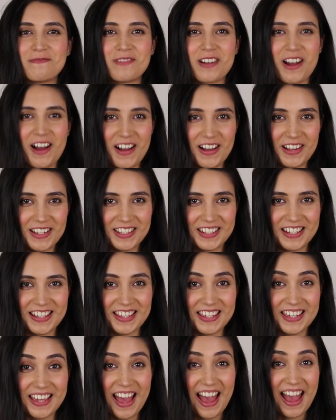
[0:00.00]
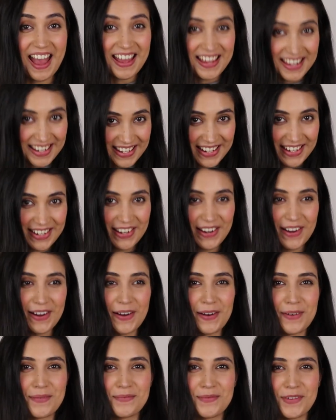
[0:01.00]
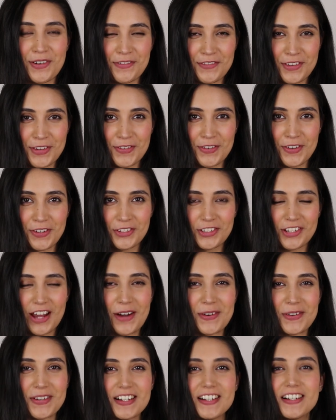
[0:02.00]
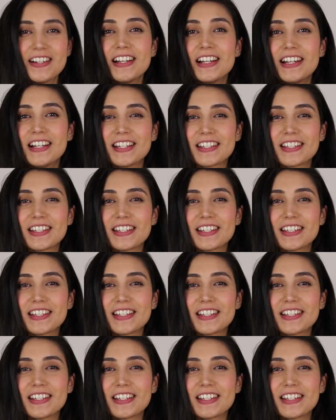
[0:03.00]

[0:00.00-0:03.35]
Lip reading: blast at the end of your shower.